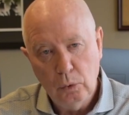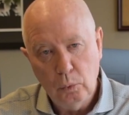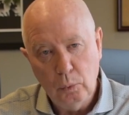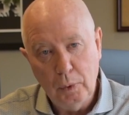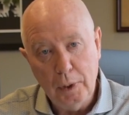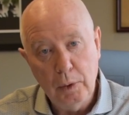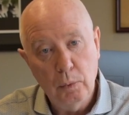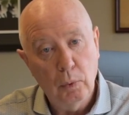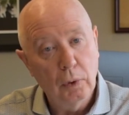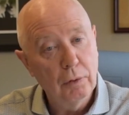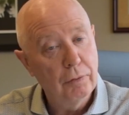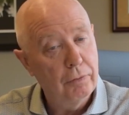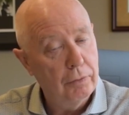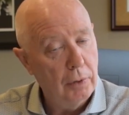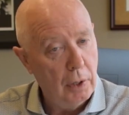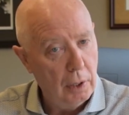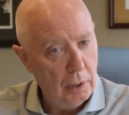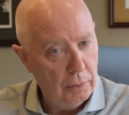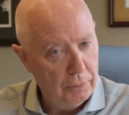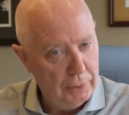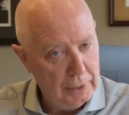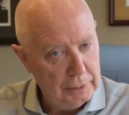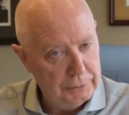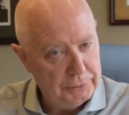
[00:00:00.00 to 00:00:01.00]
We will
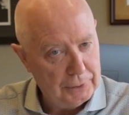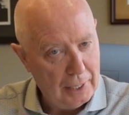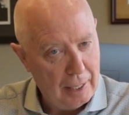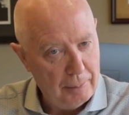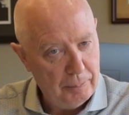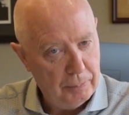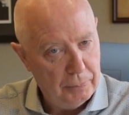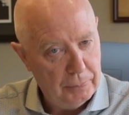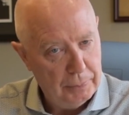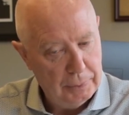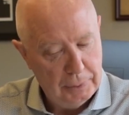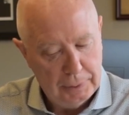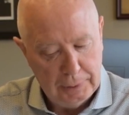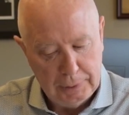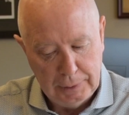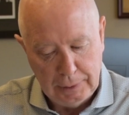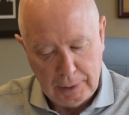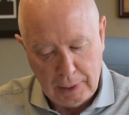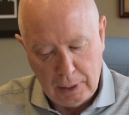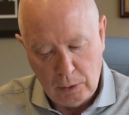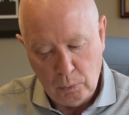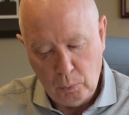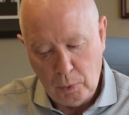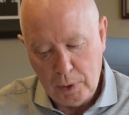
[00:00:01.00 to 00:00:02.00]
follow this up
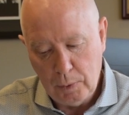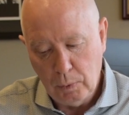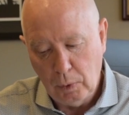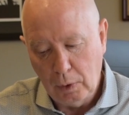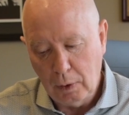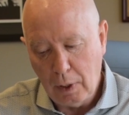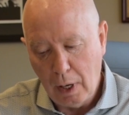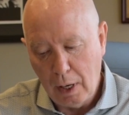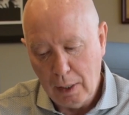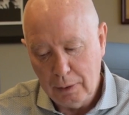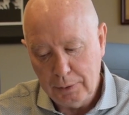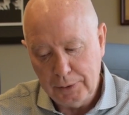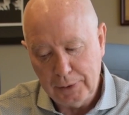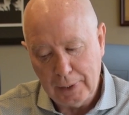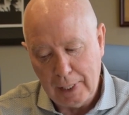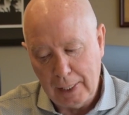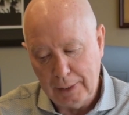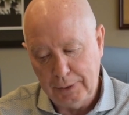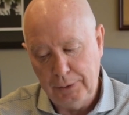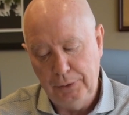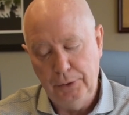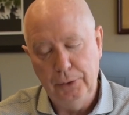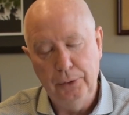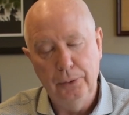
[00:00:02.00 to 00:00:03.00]
and we will
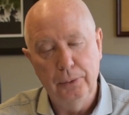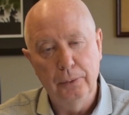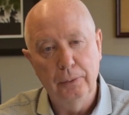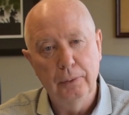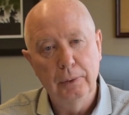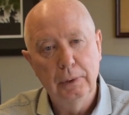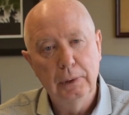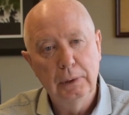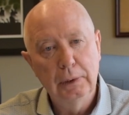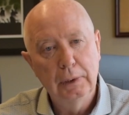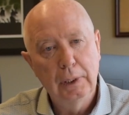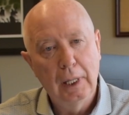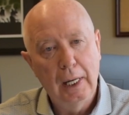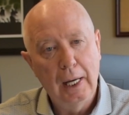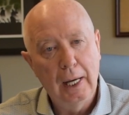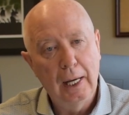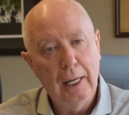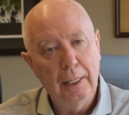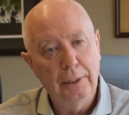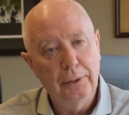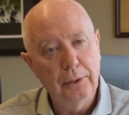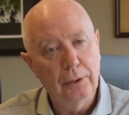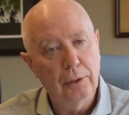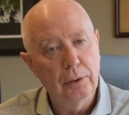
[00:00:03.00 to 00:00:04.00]
contact you
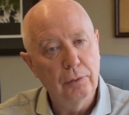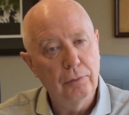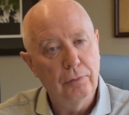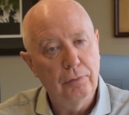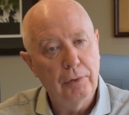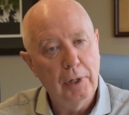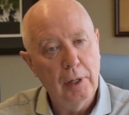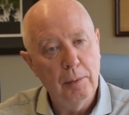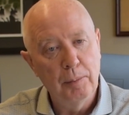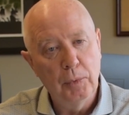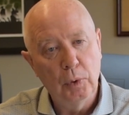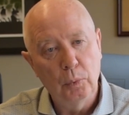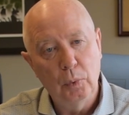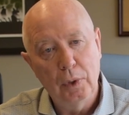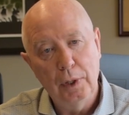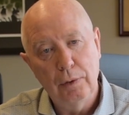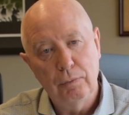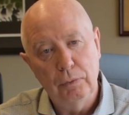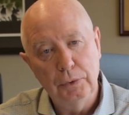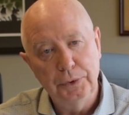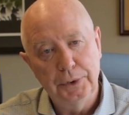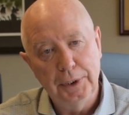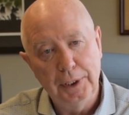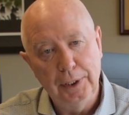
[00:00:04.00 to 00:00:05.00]
to confirm that we
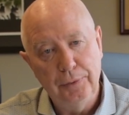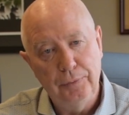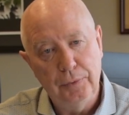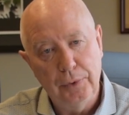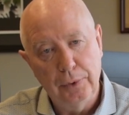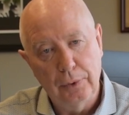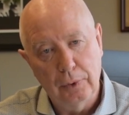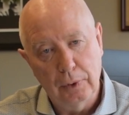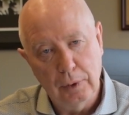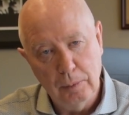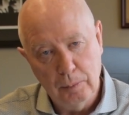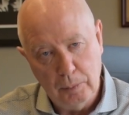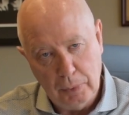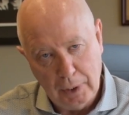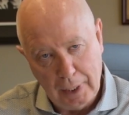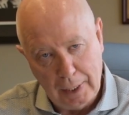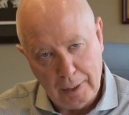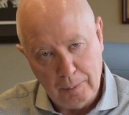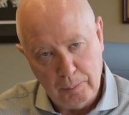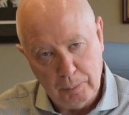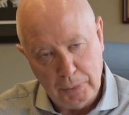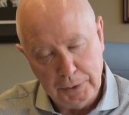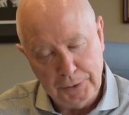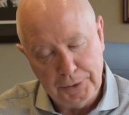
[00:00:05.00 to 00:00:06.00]
have received your
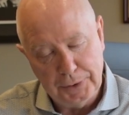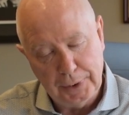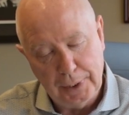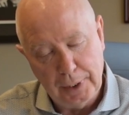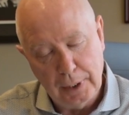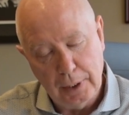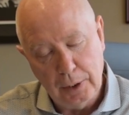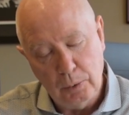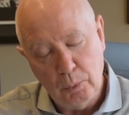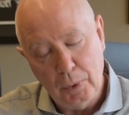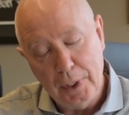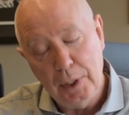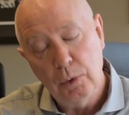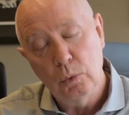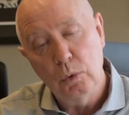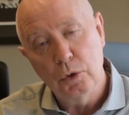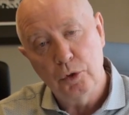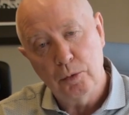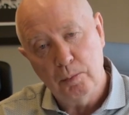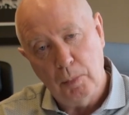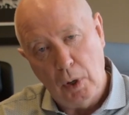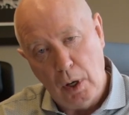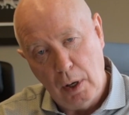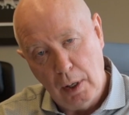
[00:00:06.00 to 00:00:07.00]
complaint. But certainly we
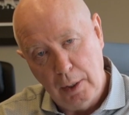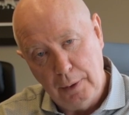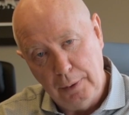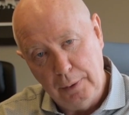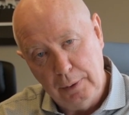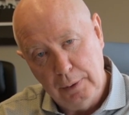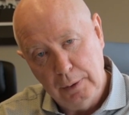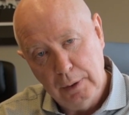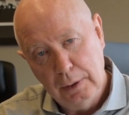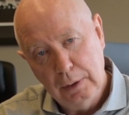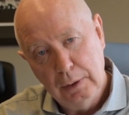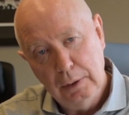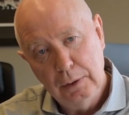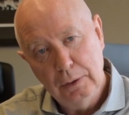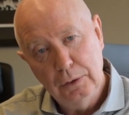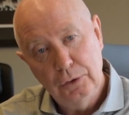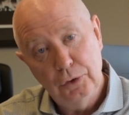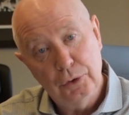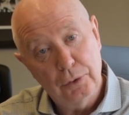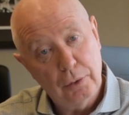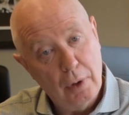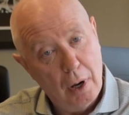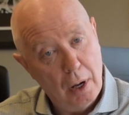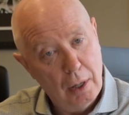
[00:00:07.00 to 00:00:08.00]
respond
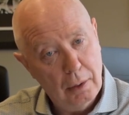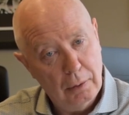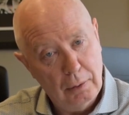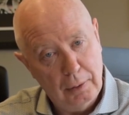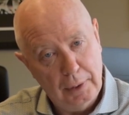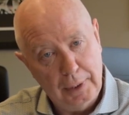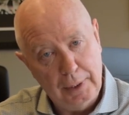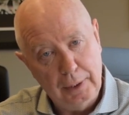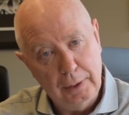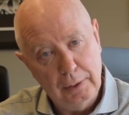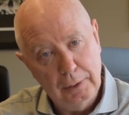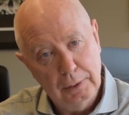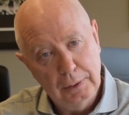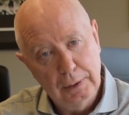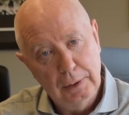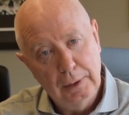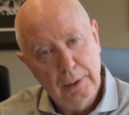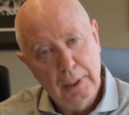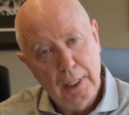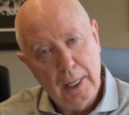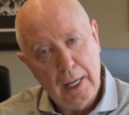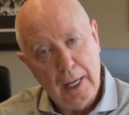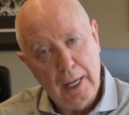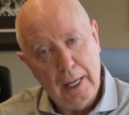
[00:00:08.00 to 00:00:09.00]
strongly
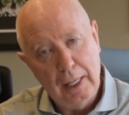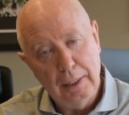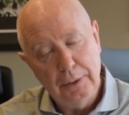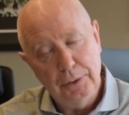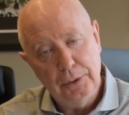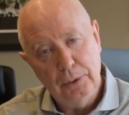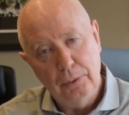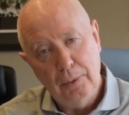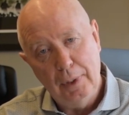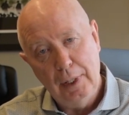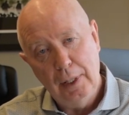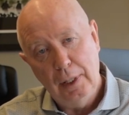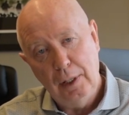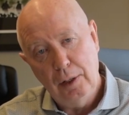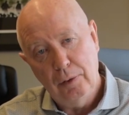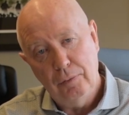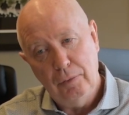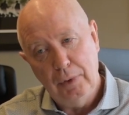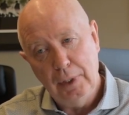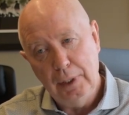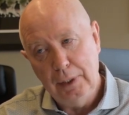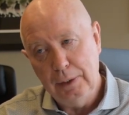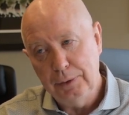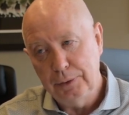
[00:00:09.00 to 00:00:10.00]
to any
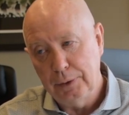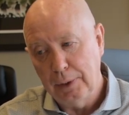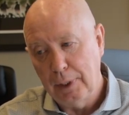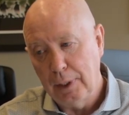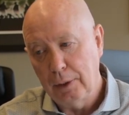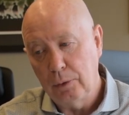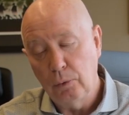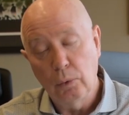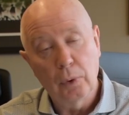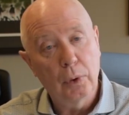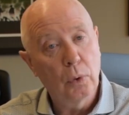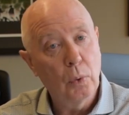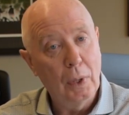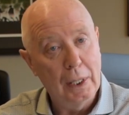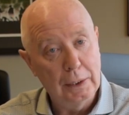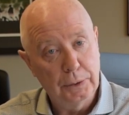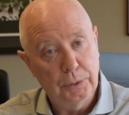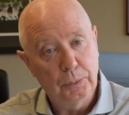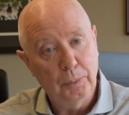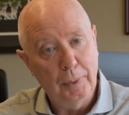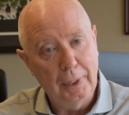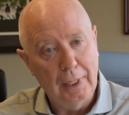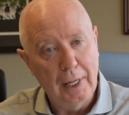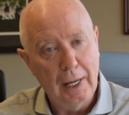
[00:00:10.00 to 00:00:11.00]
of these
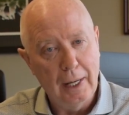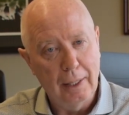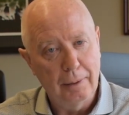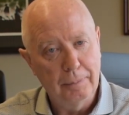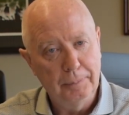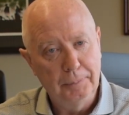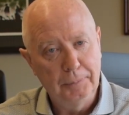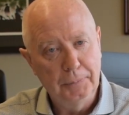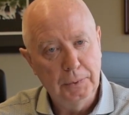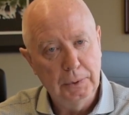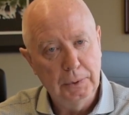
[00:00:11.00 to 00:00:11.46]
requests we get.